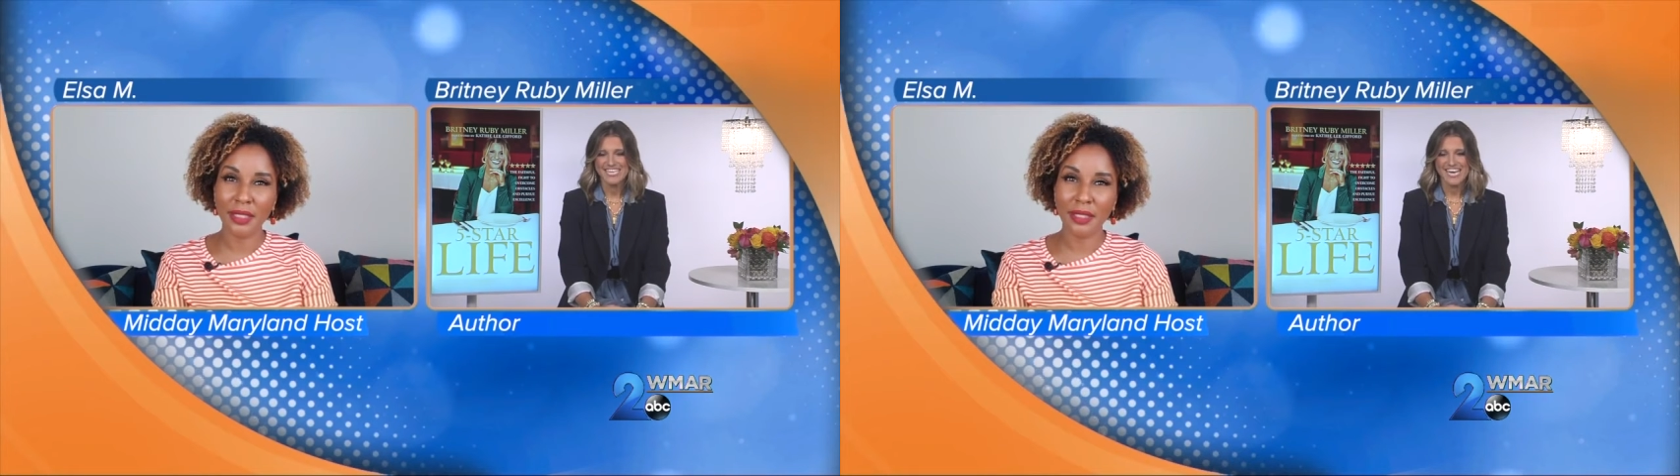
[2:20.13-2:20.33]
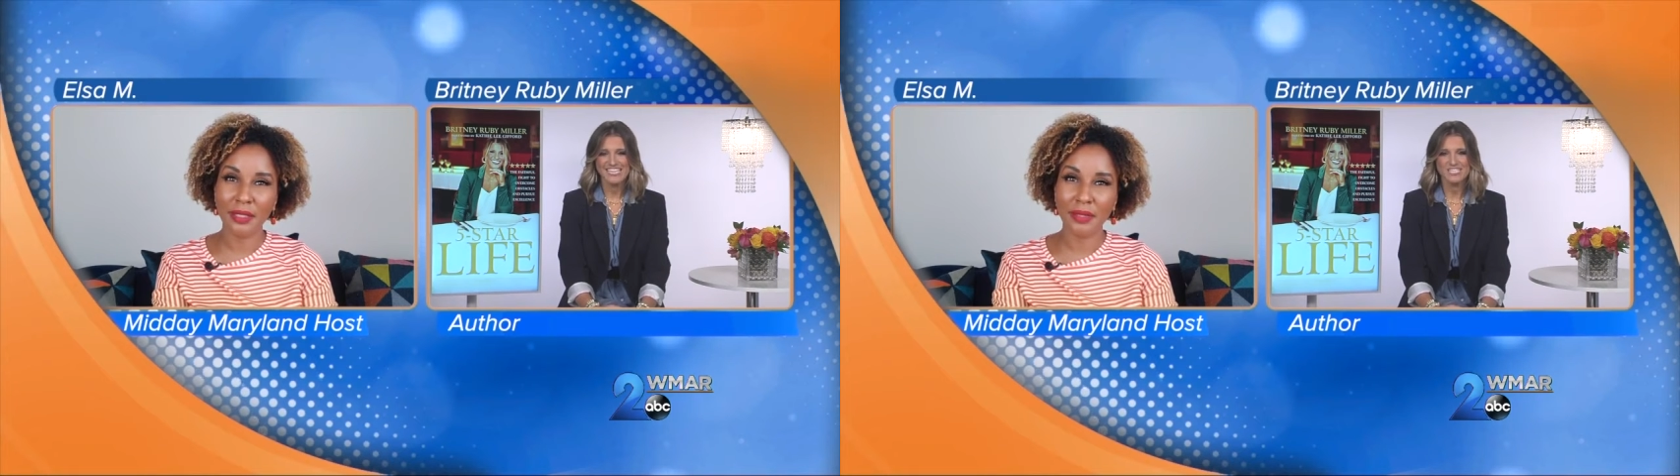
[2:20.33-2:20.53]

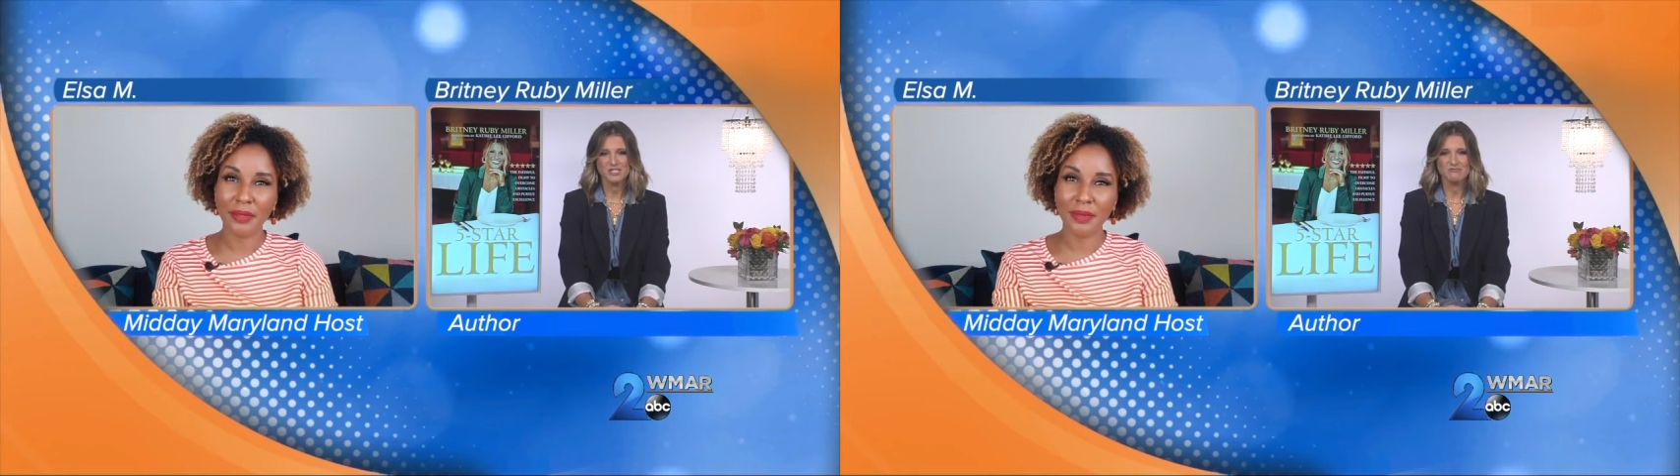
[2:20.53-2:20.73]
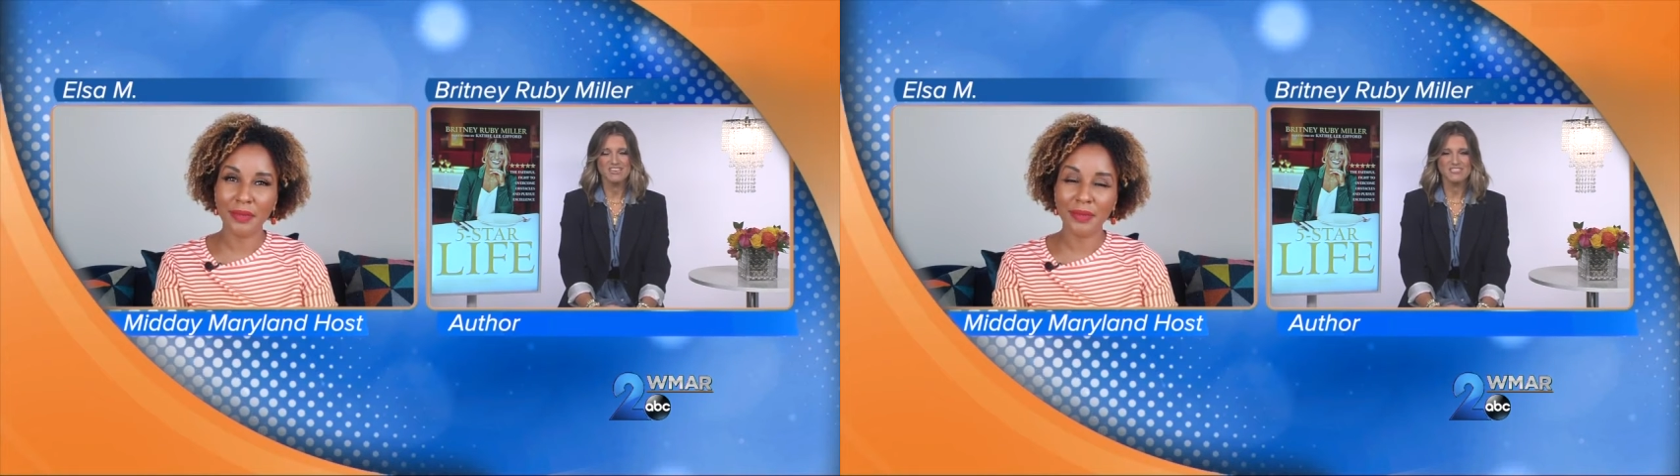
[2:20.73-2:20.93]
I think
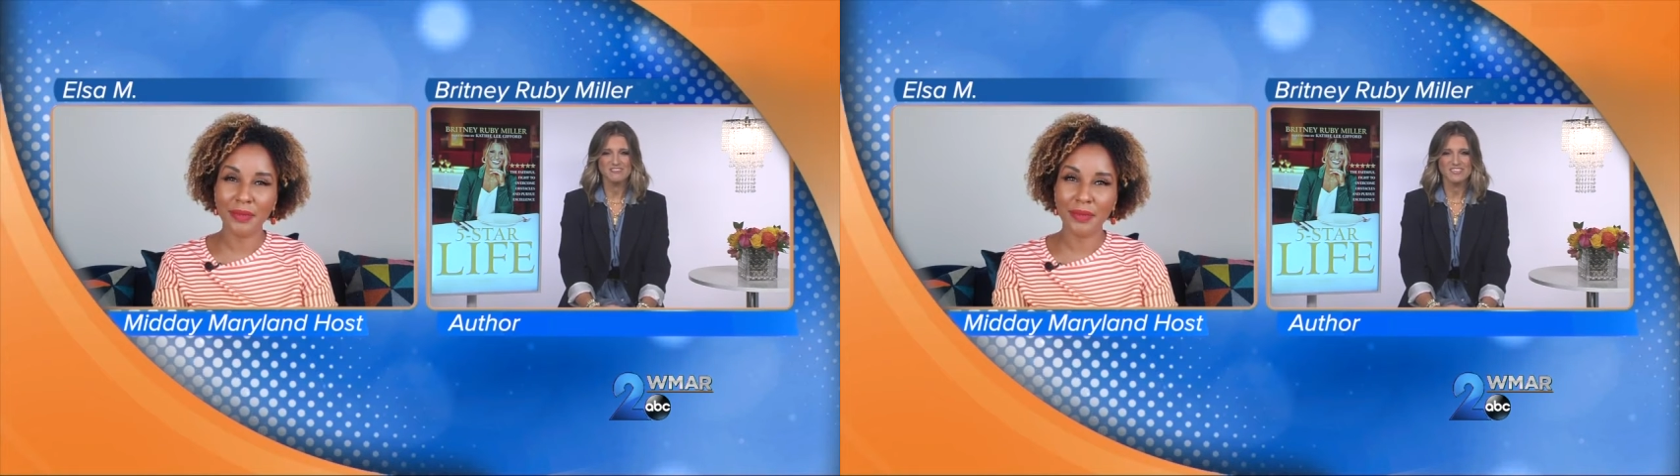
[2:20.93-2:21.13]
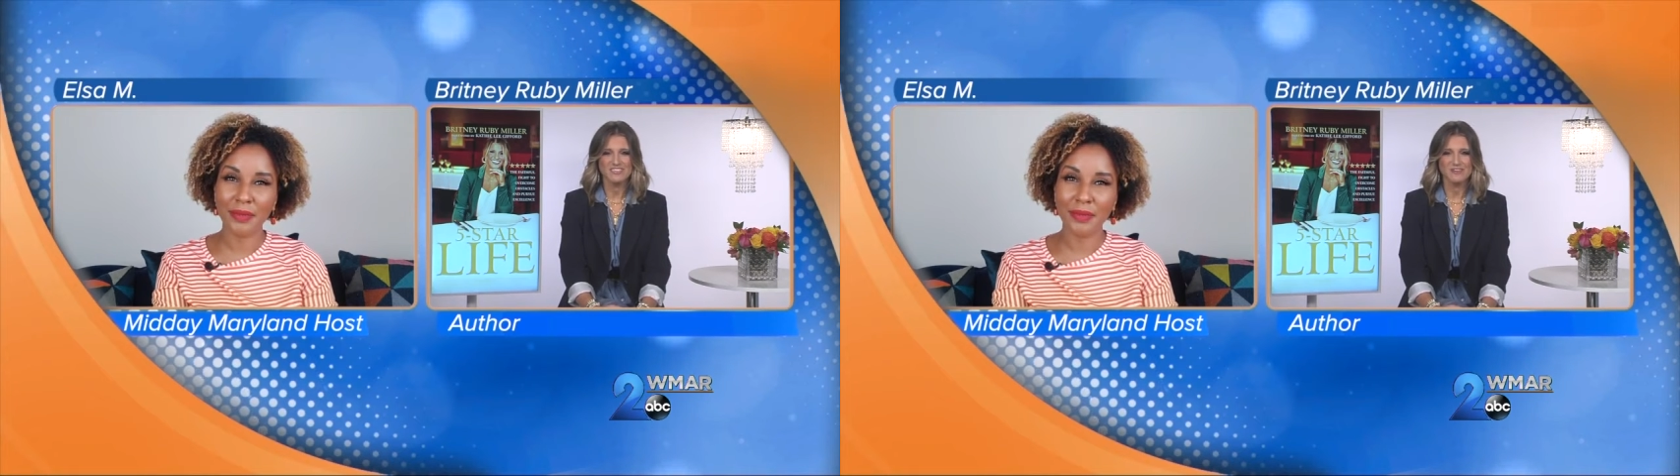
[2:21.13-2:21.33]

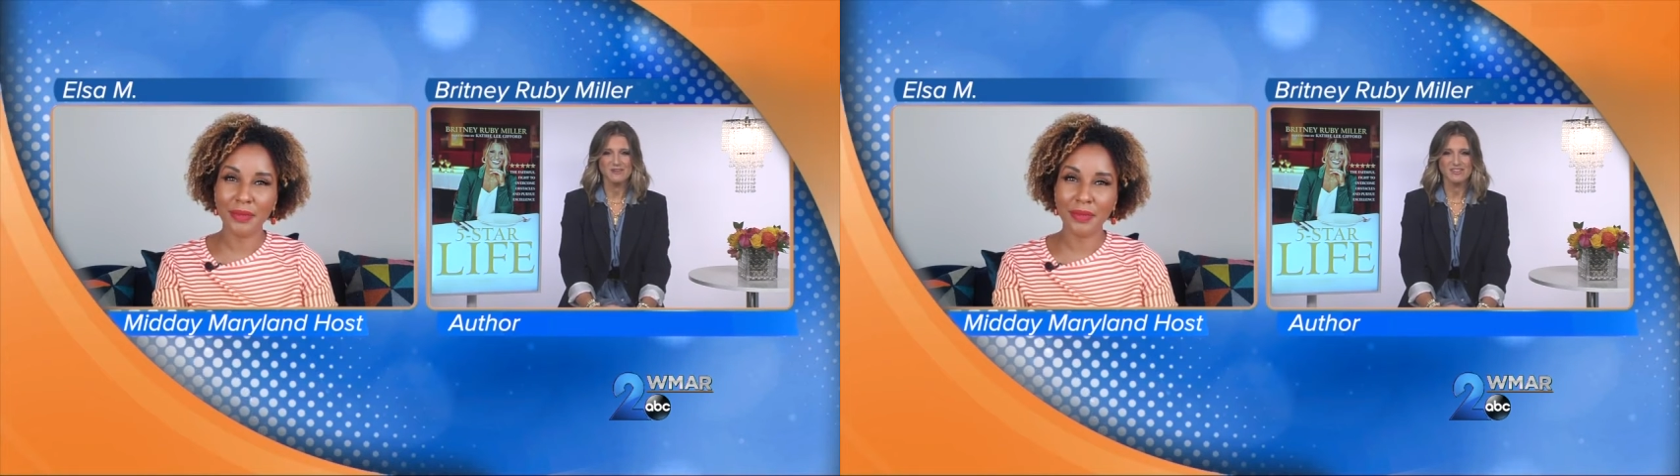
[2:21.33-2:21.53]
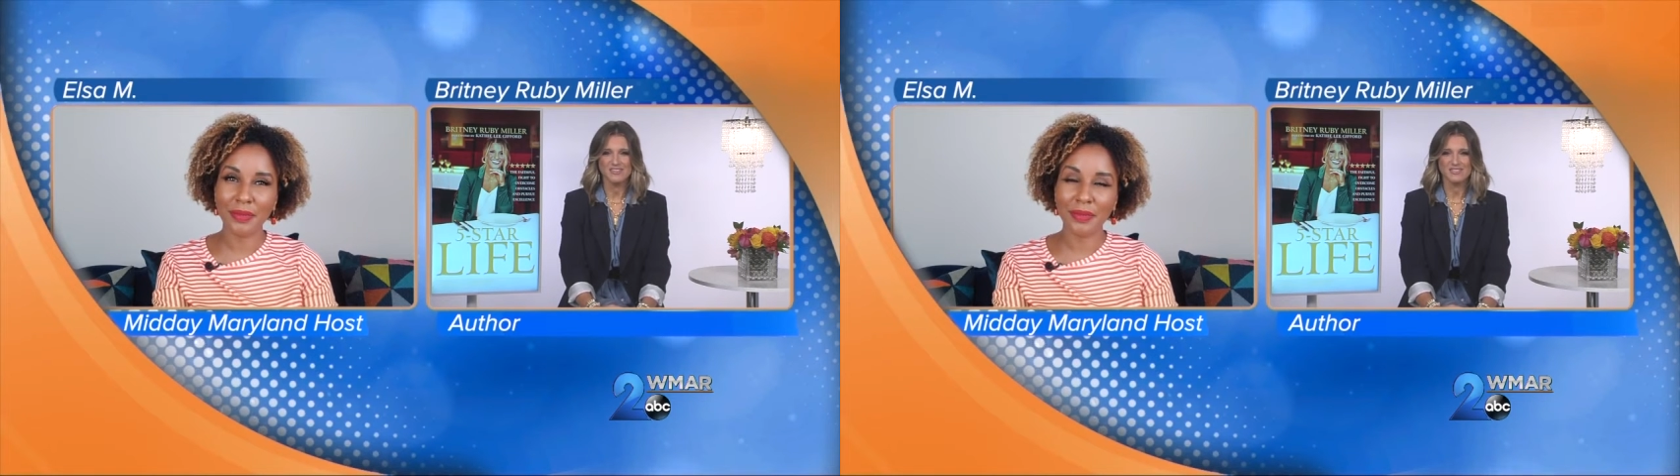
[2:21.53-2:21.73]
surrendering,
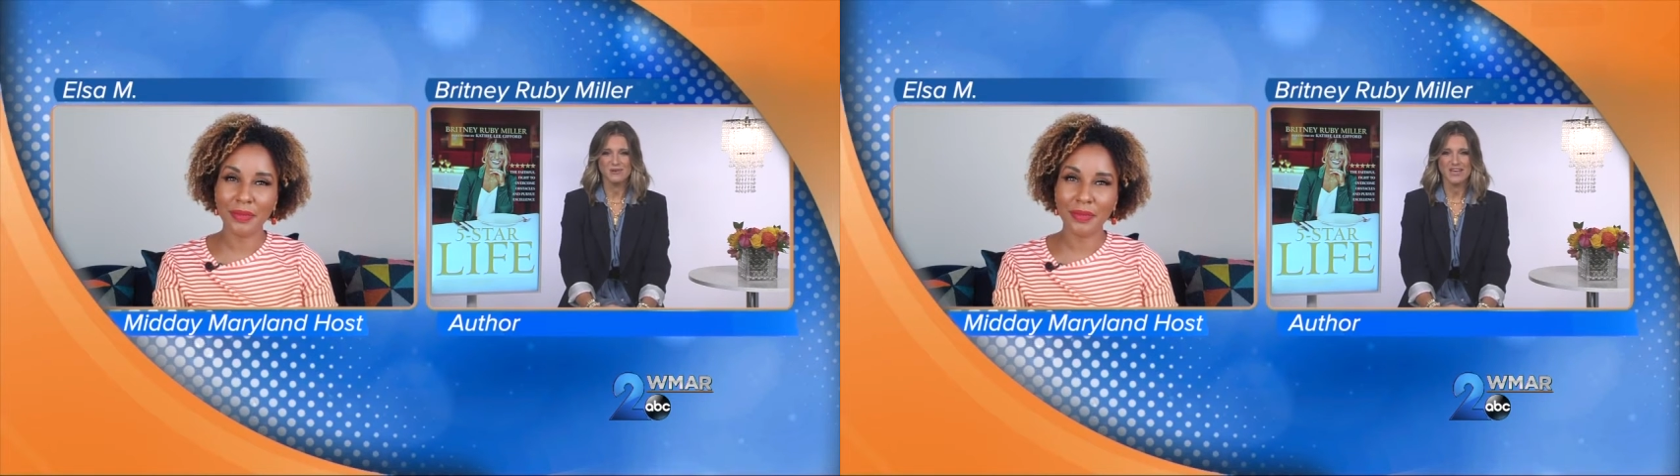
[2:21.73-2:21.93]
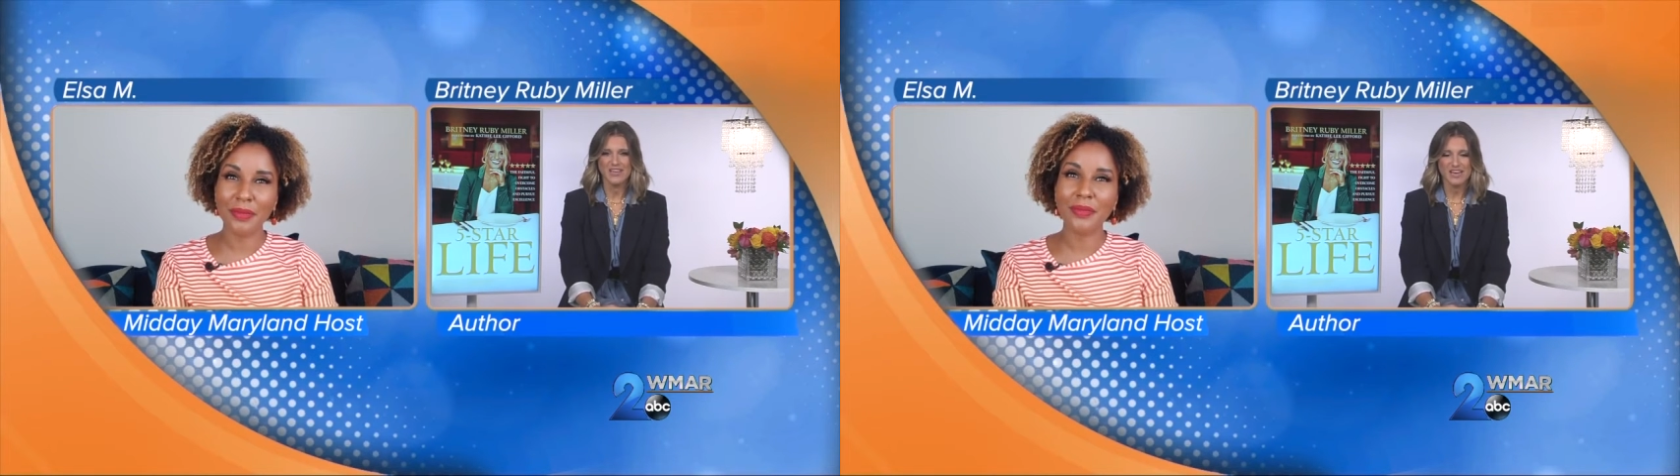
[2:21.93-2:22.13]
knowing that it's
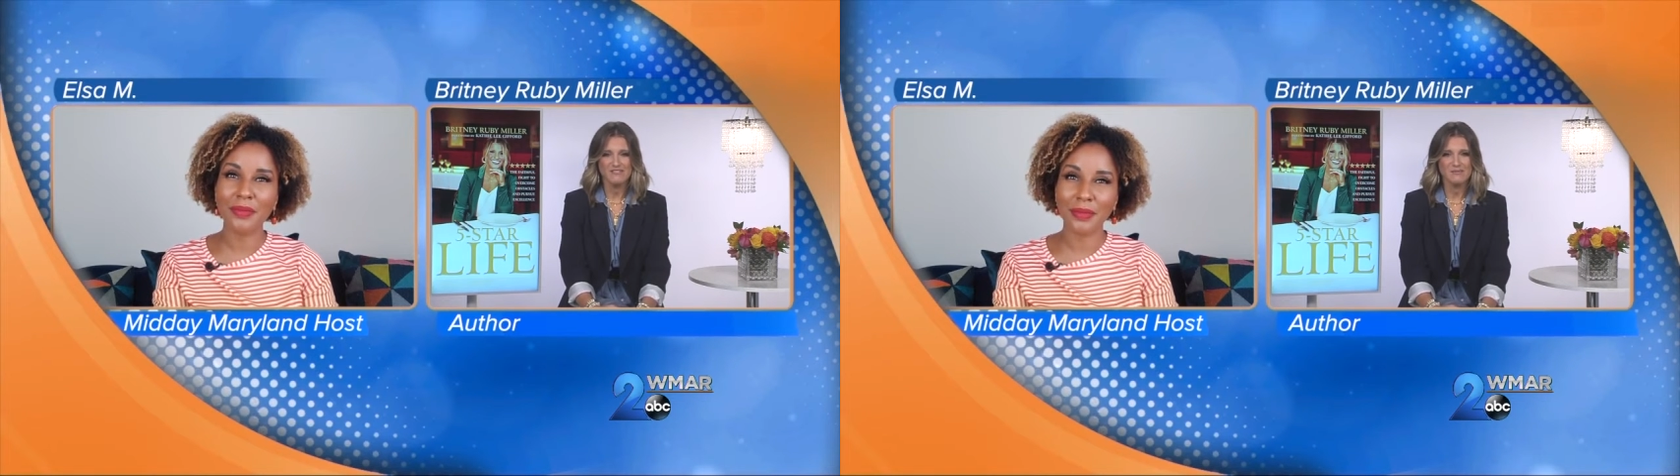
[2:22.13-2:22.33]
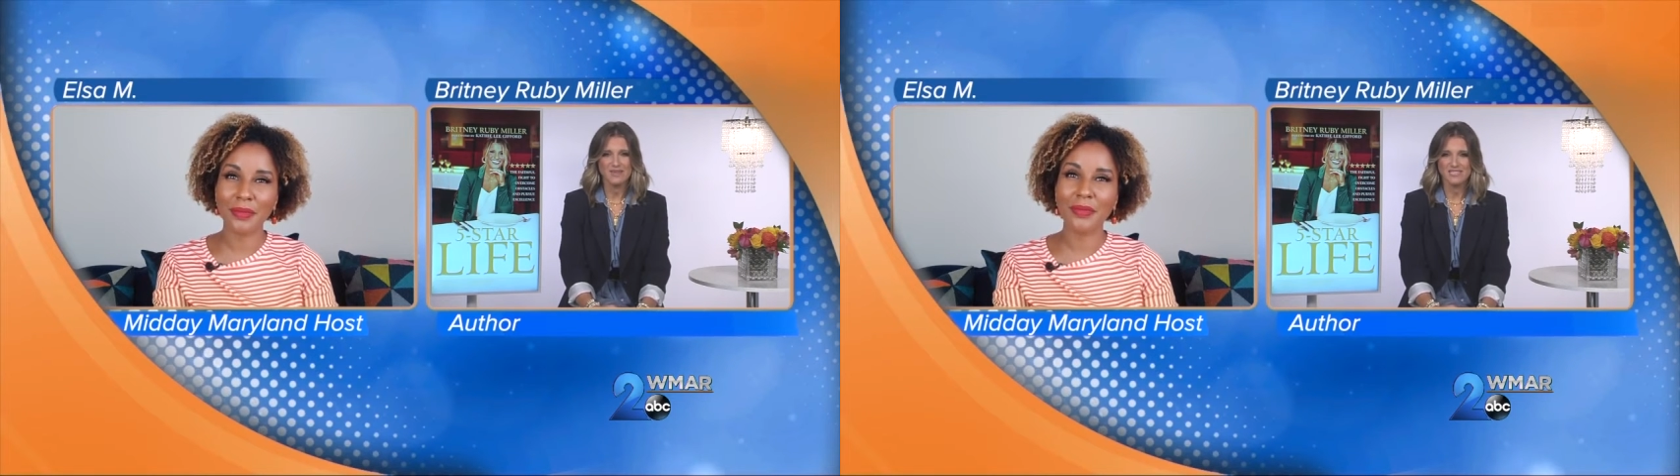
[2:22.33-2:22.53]
okay to
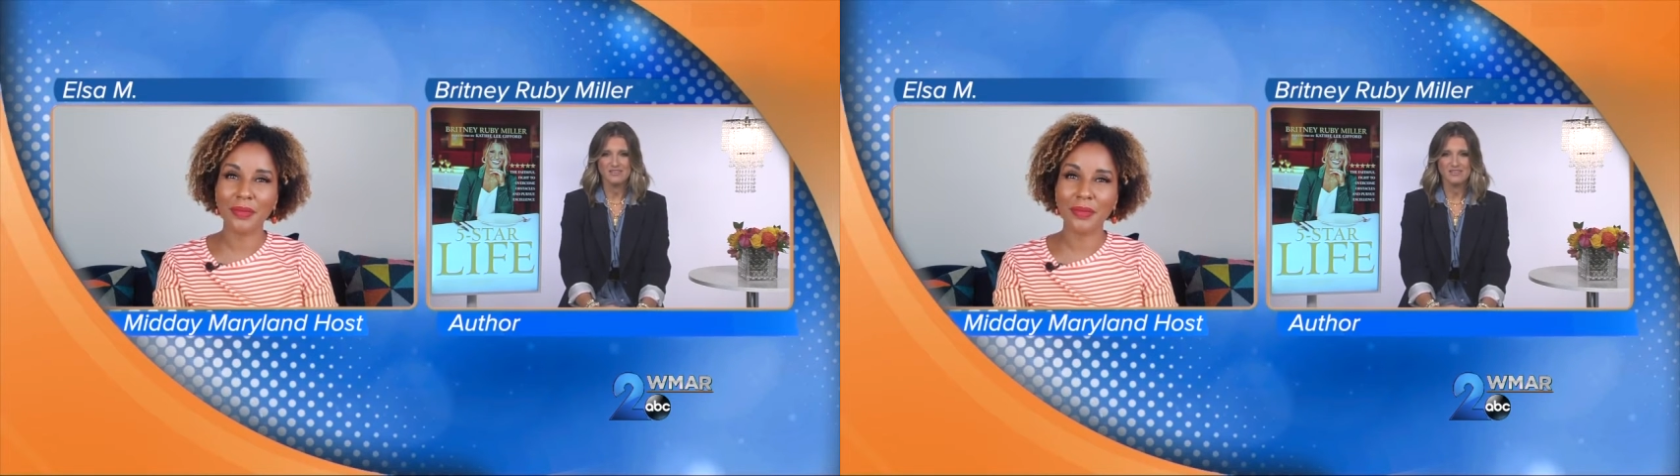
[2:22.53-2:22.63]
have a messy